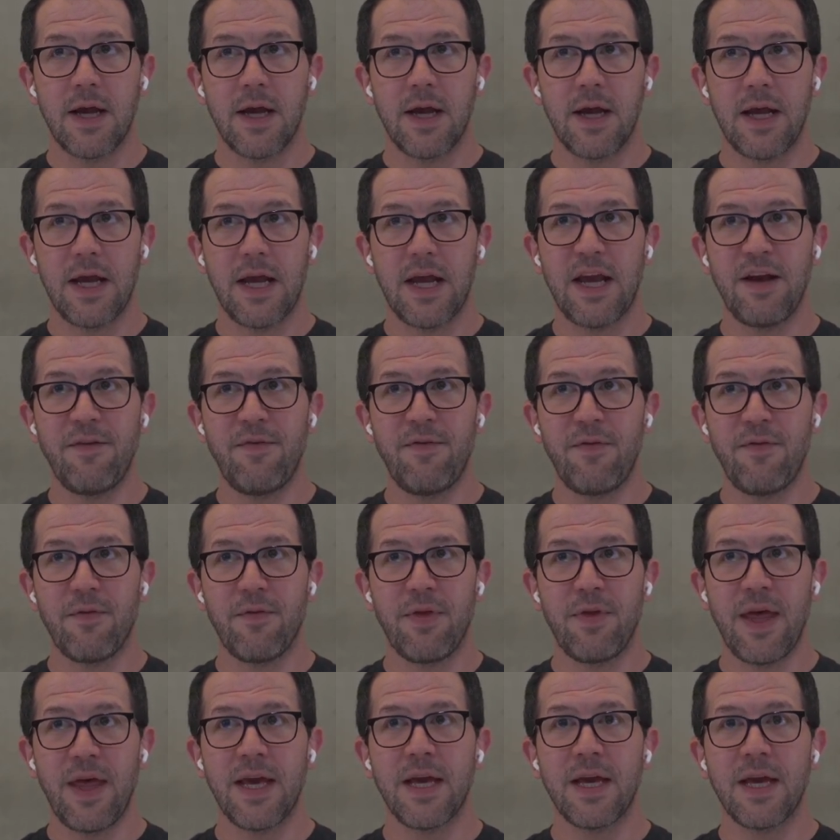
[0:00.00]
if
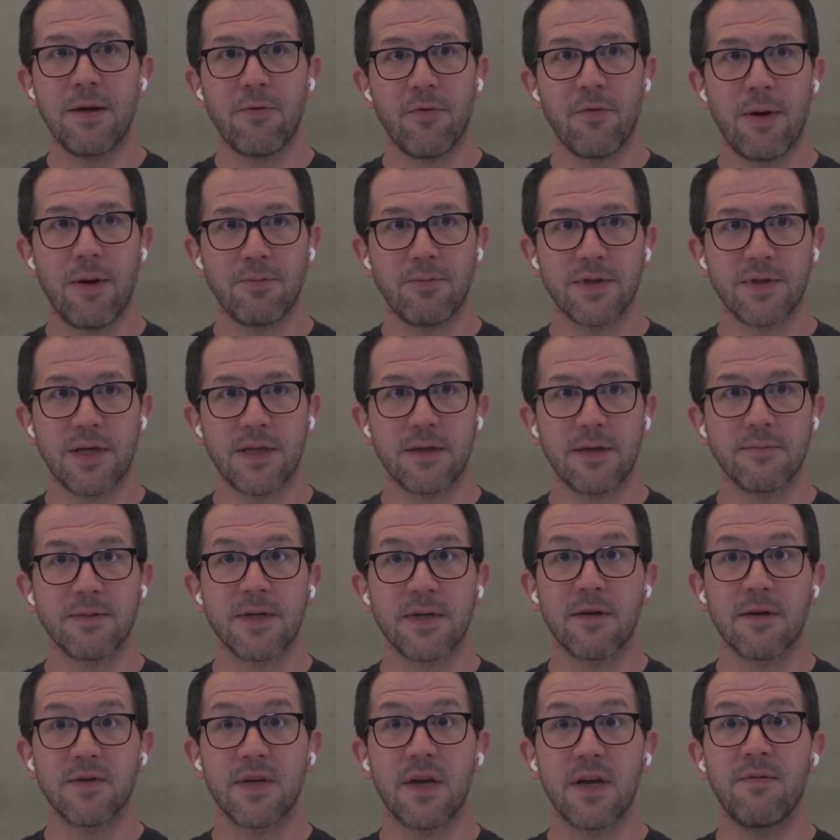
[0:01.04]
they can represent
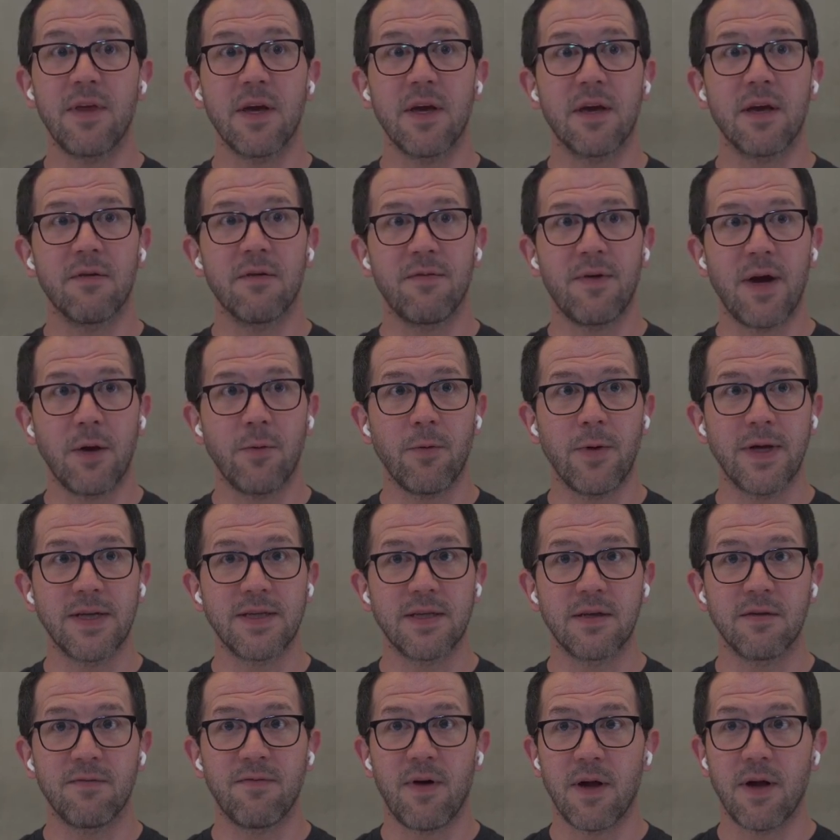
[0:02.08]
themselves, if they can find ways
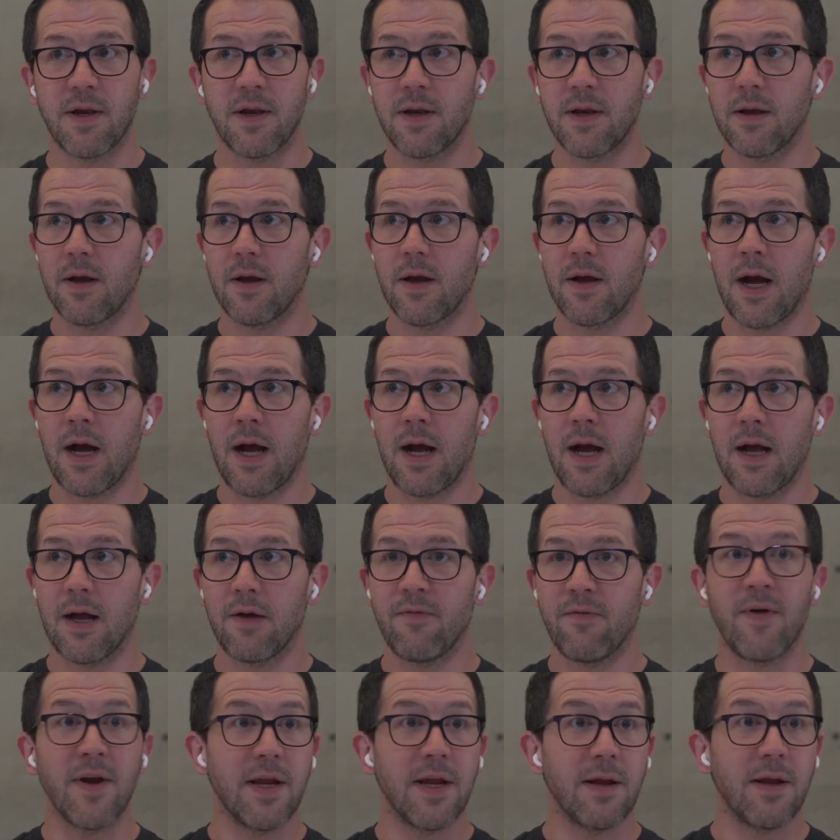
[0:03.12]
to fund
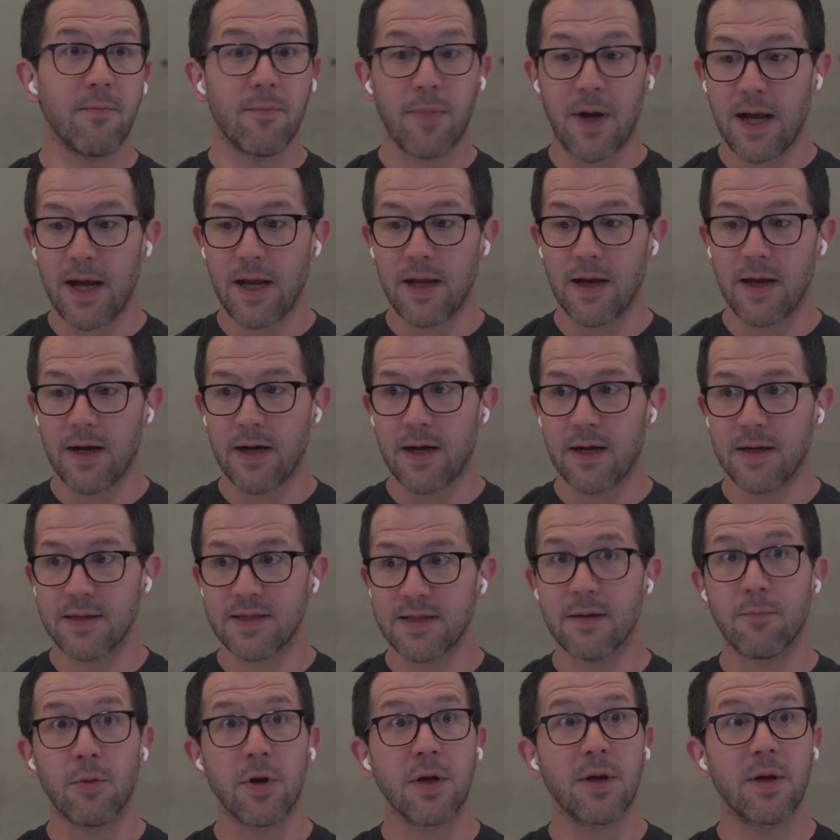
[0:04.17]
it by
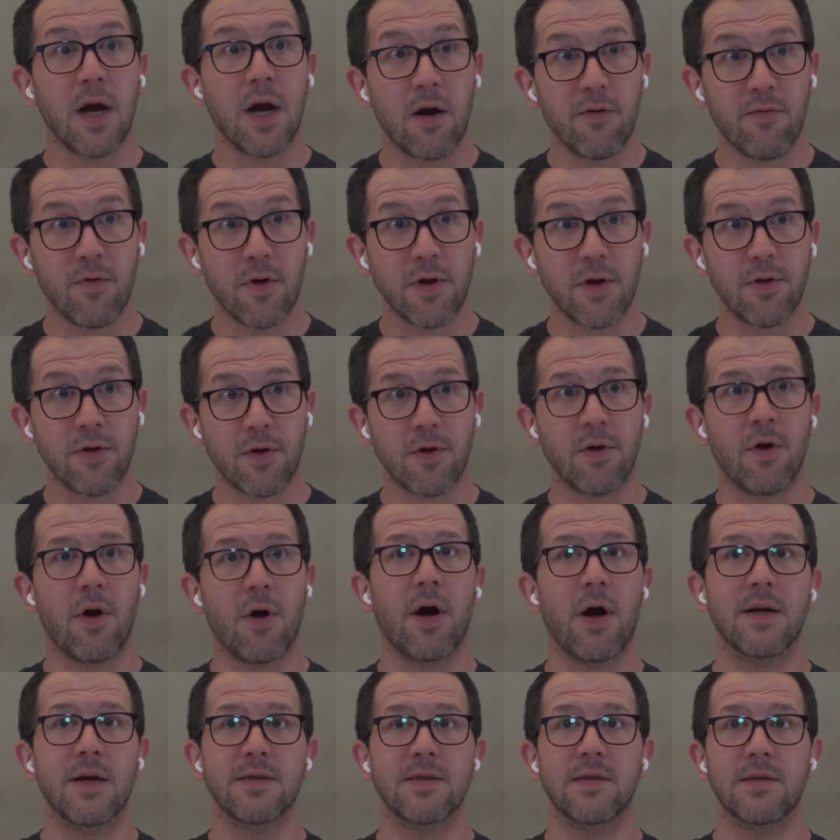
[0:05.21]
someone covering their
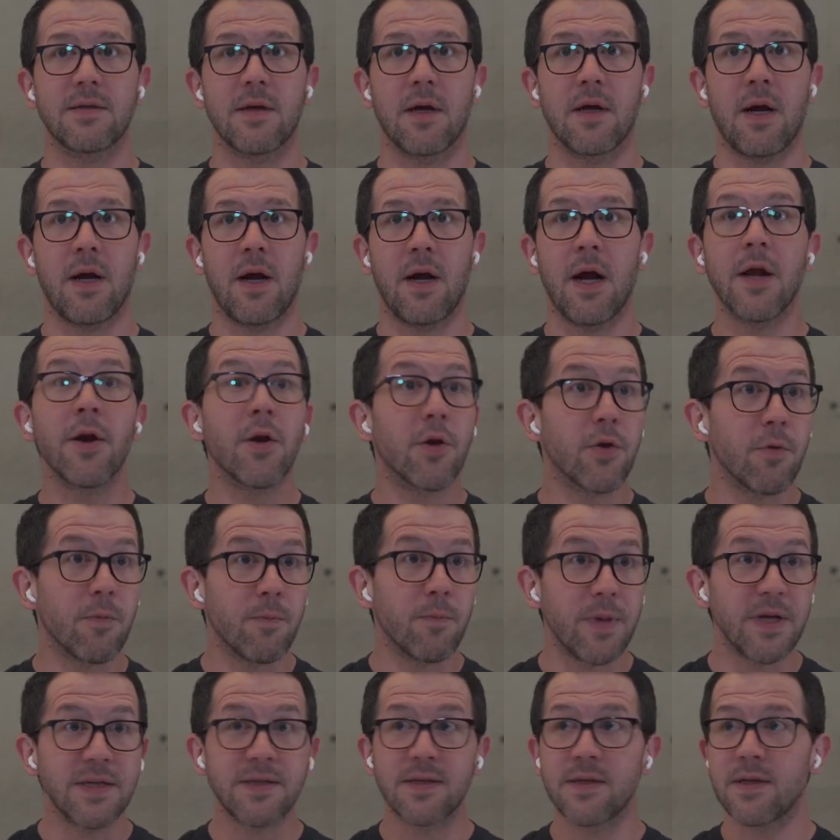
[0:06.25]
costs, another
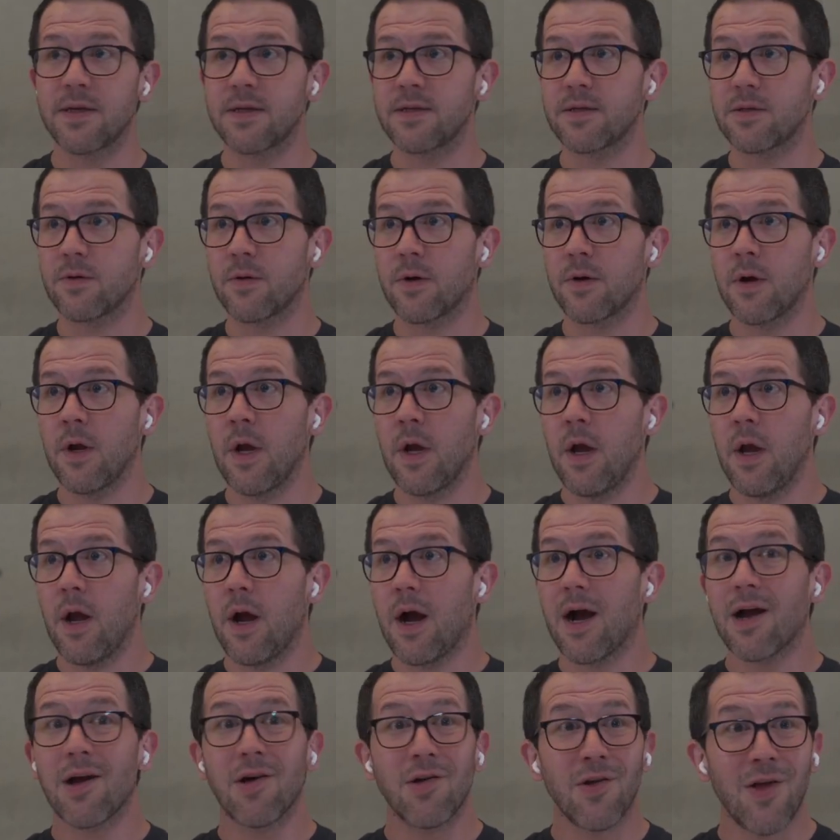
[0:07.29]
business or
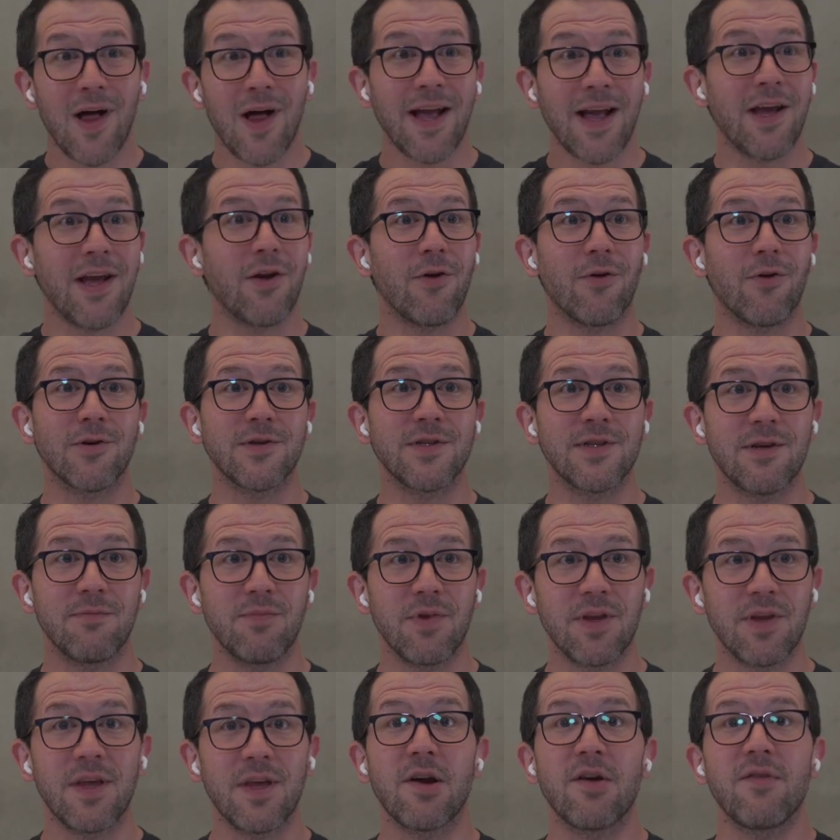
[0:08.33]
a client or
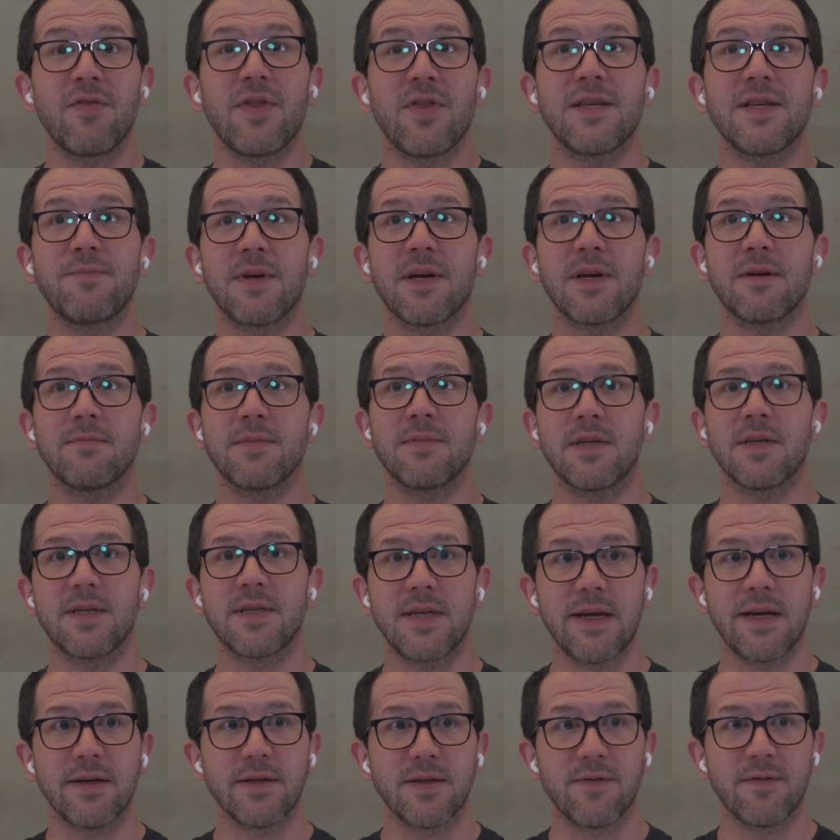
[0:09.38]
something there, if this becomes a
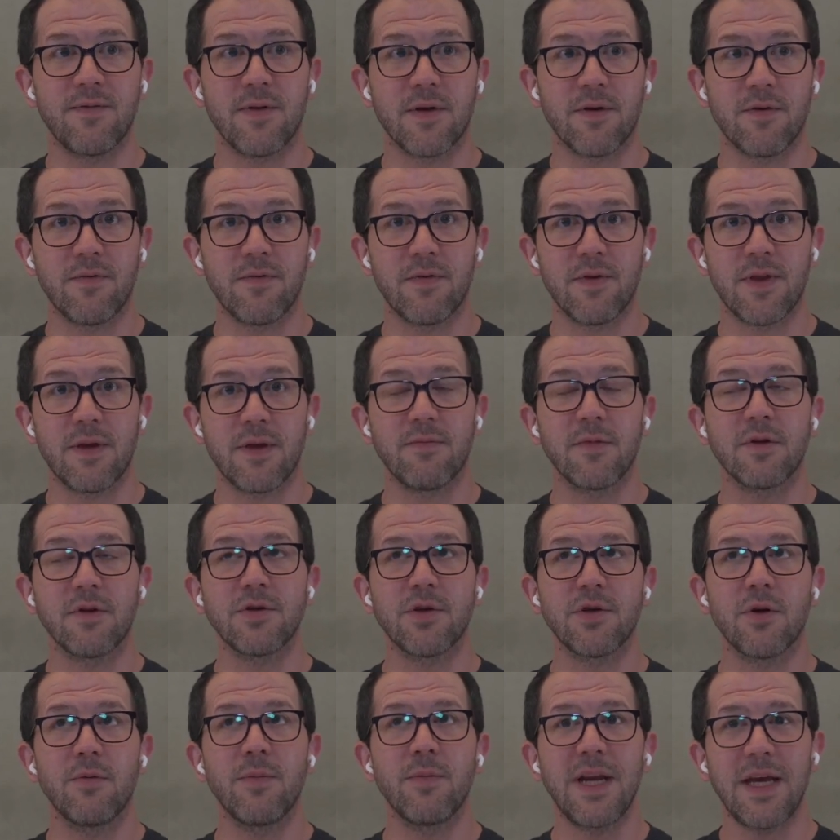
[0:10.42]
sales funnel for them, there's
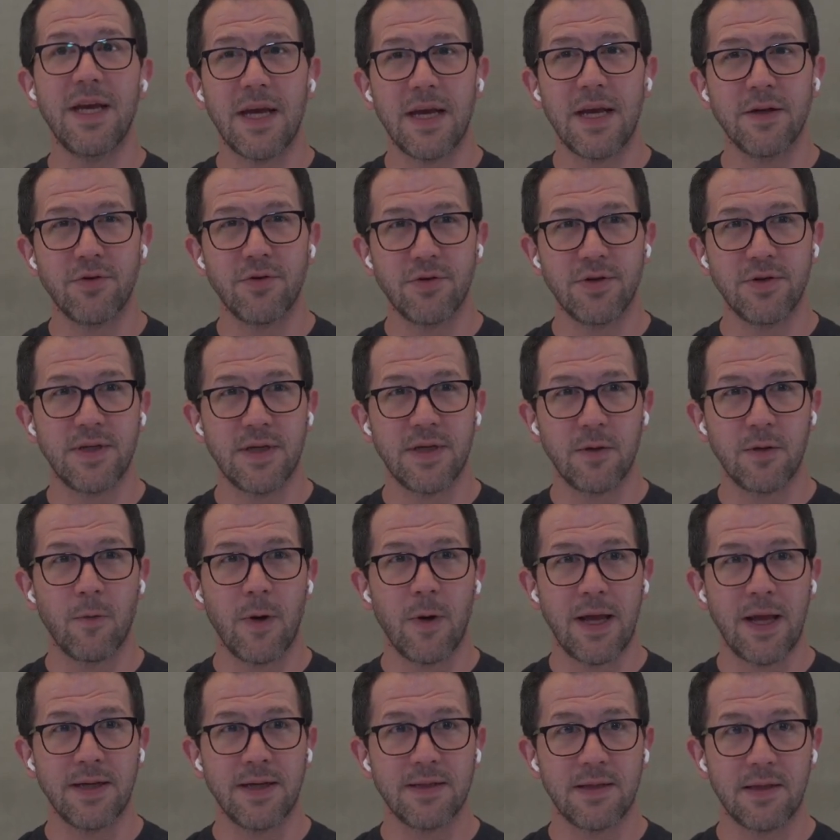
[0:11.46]
so many interesting
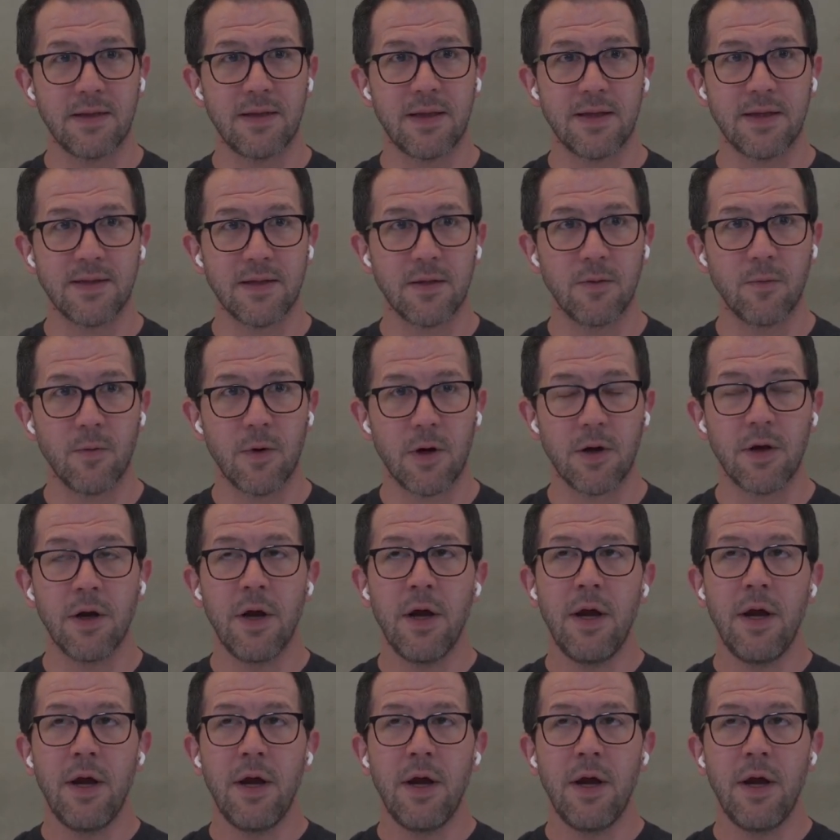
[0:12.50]
ways that this can work.